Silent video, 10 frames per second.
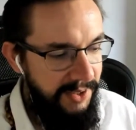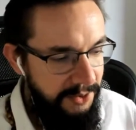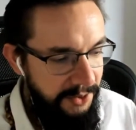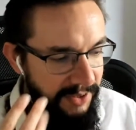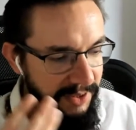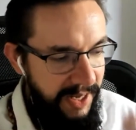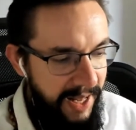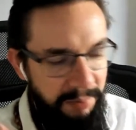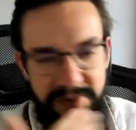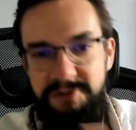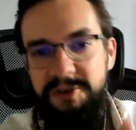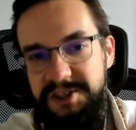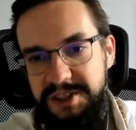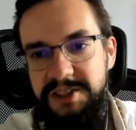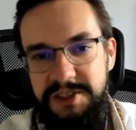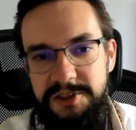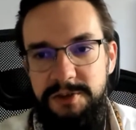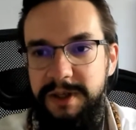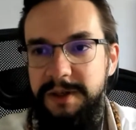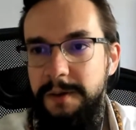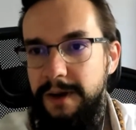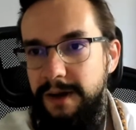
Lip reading: you can then help it phrase it in such a way.